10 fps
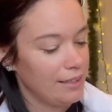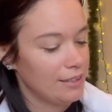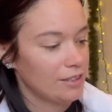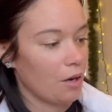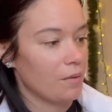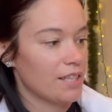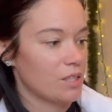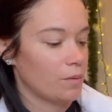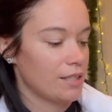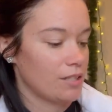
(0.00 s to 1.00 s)
So this
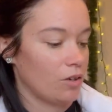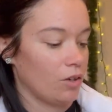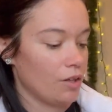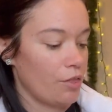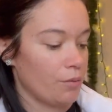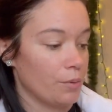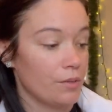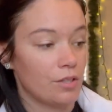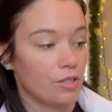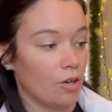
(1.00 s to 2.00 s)
one is called Through
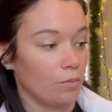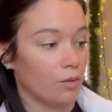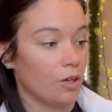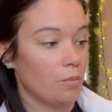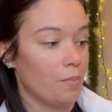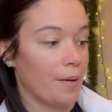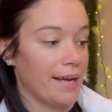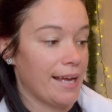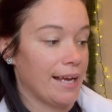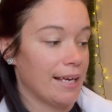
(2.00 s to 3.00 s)
the Snow Globe by
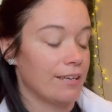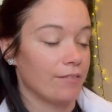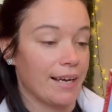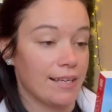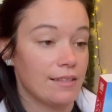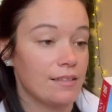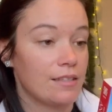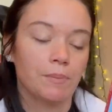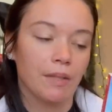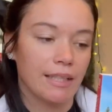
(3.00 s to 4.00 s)
Annie Raines.
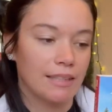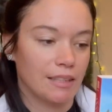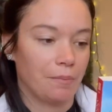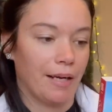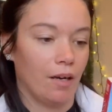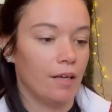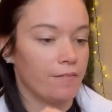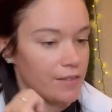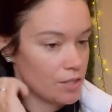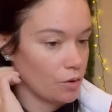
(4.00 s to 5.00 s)
This book is about a
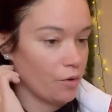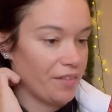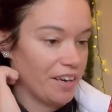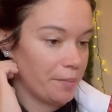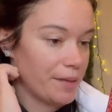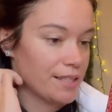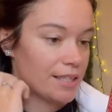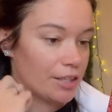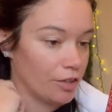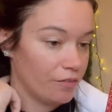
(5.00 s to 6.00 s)
physical therapist
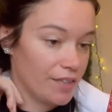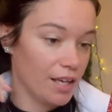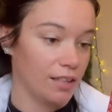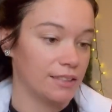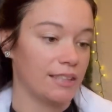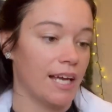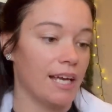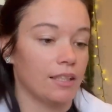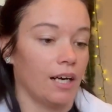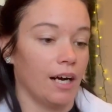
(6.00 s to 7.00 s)
and her
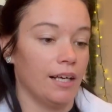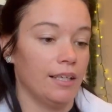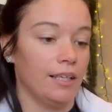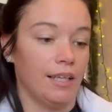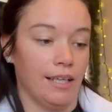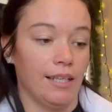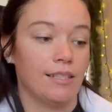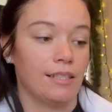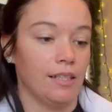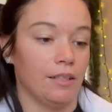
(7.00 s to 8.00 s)
fiance got
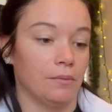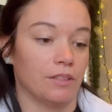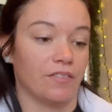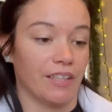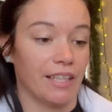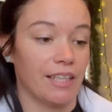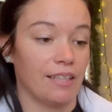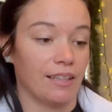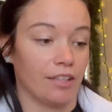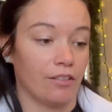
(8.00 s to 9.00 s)
hit and was very
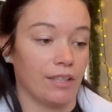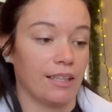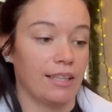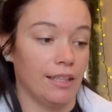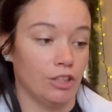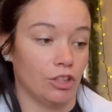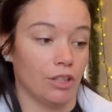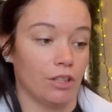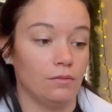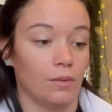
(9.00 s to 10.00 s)
critically
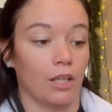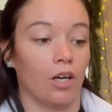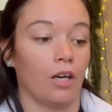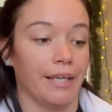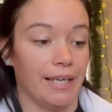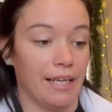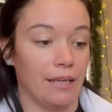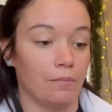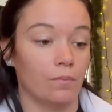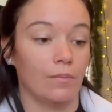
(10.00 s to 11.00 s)
injured when a car hit
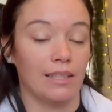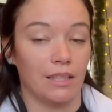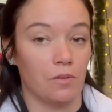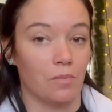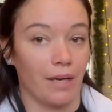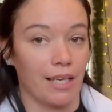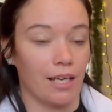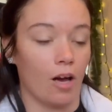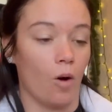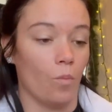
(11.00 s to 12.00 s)
him as he was biking
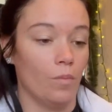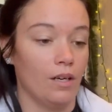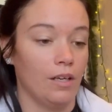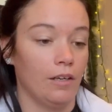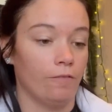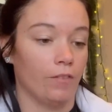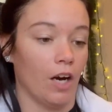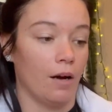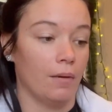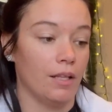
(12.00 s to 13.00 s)
home
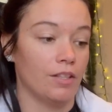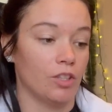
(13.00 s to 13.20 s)
from the